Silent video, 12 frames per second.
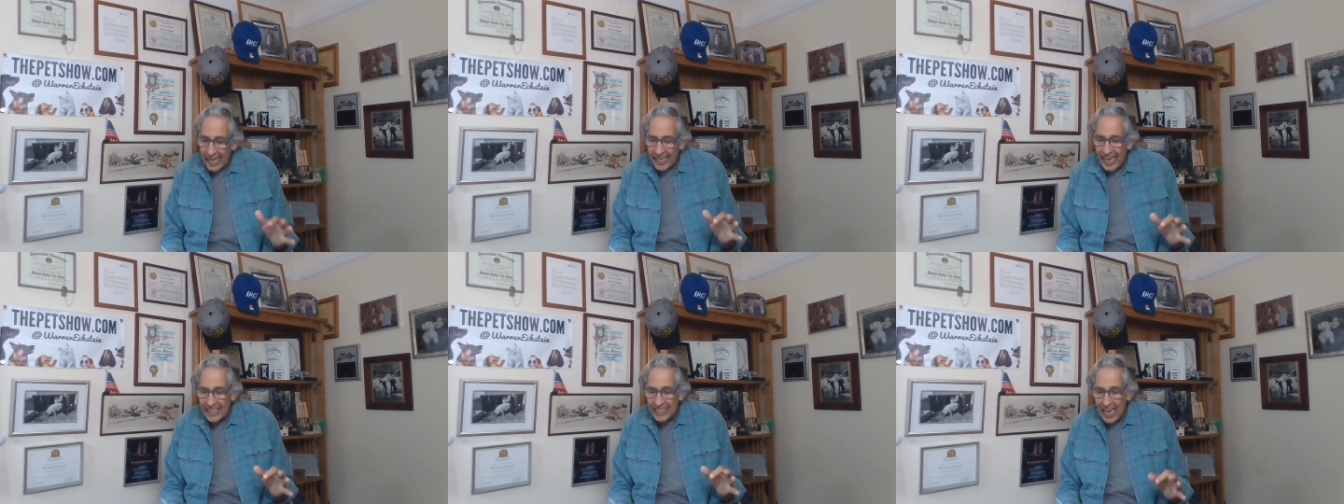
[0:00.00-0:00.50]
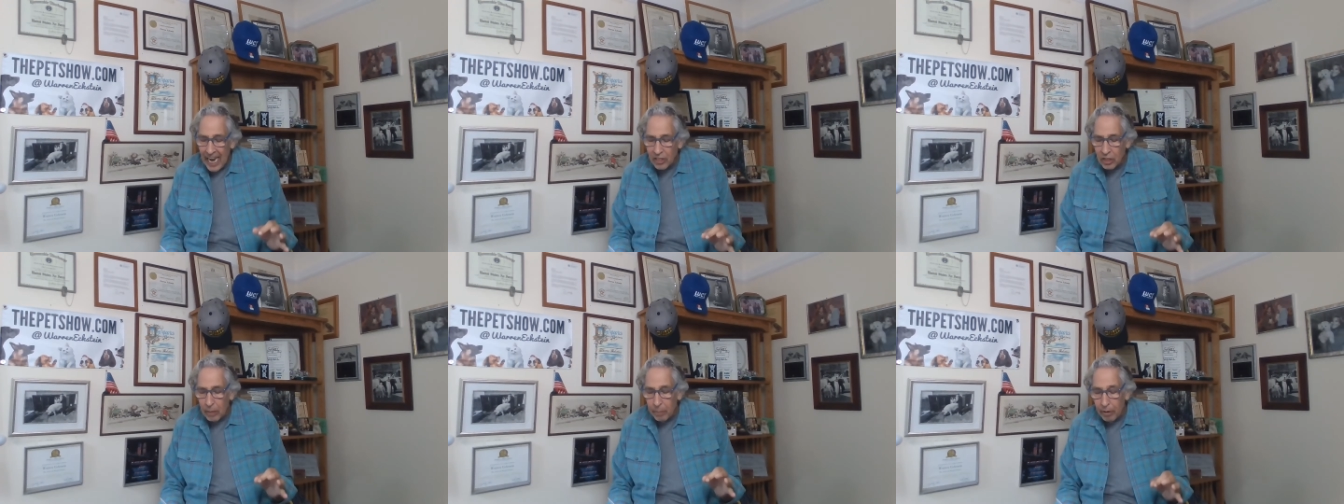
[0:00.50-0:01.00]
Cats
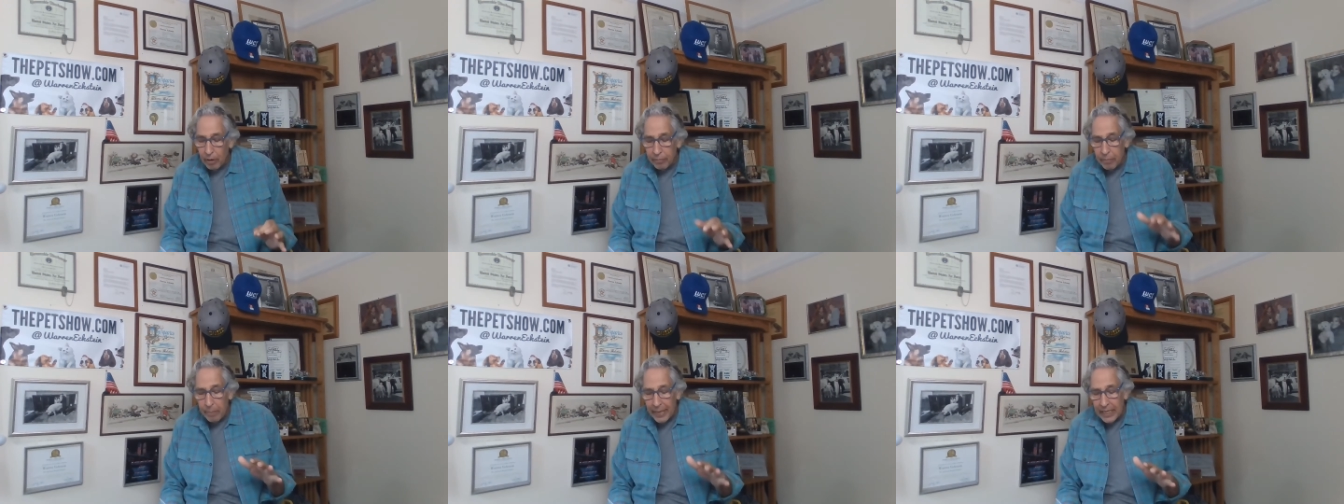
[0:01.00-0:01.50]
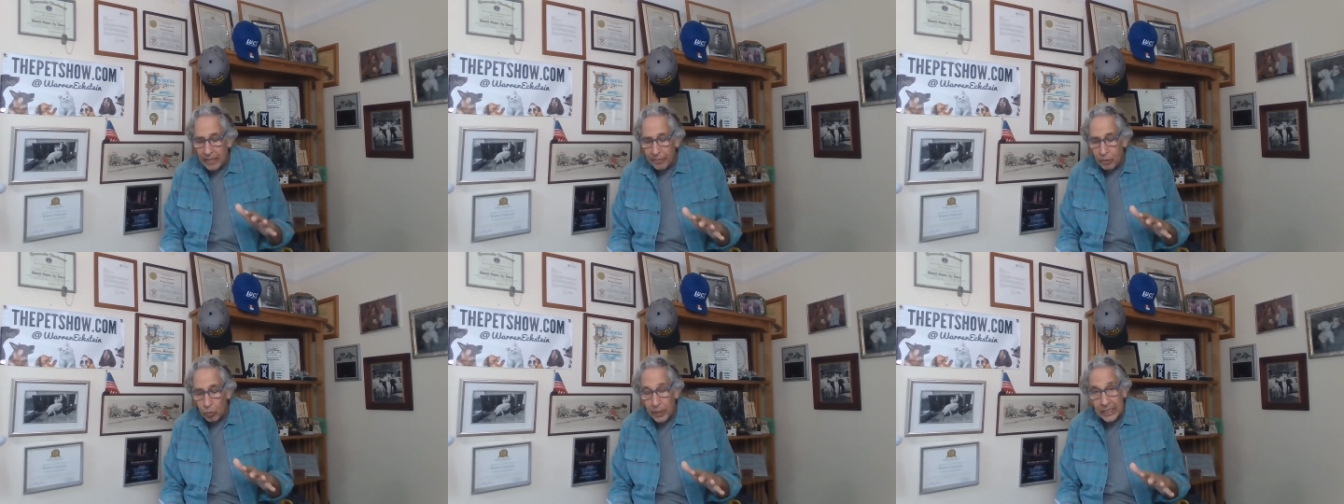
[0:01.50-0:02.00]
actually purr for many
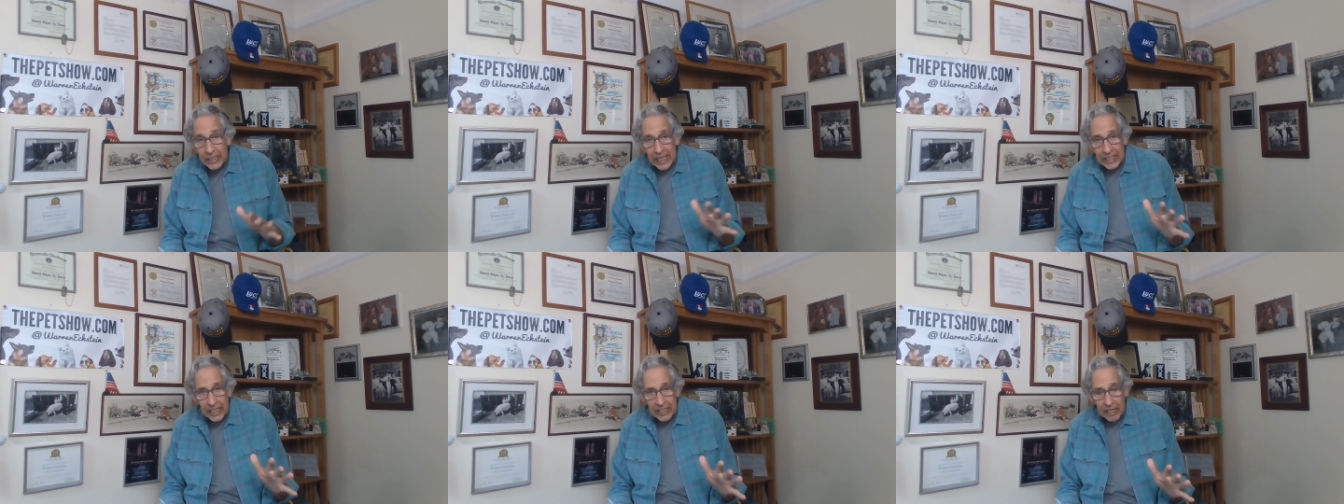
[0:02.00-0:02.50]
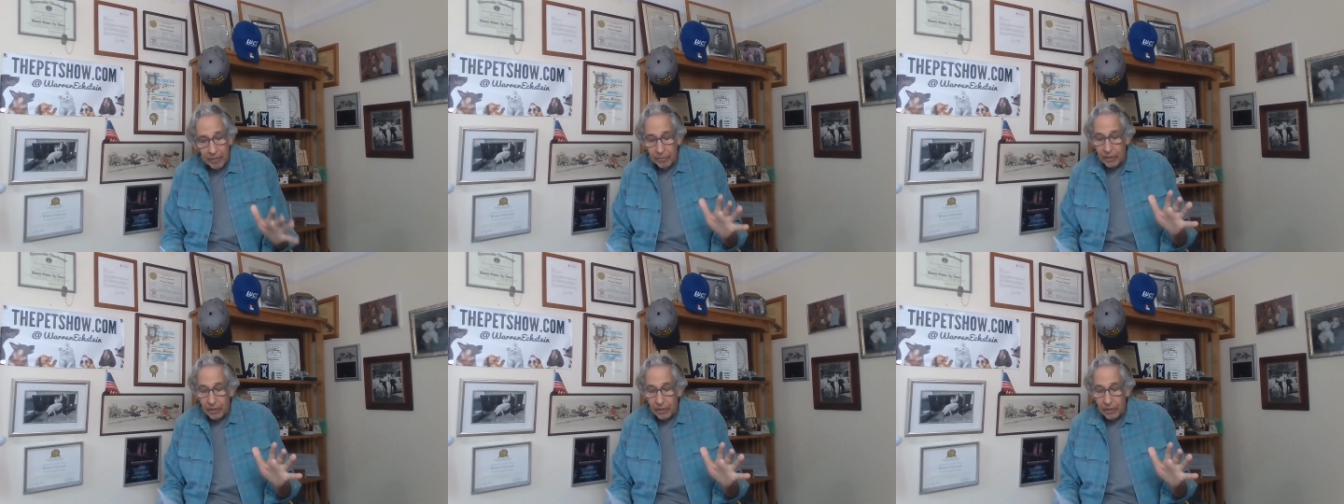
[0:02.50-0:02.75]
different reasons, as I said.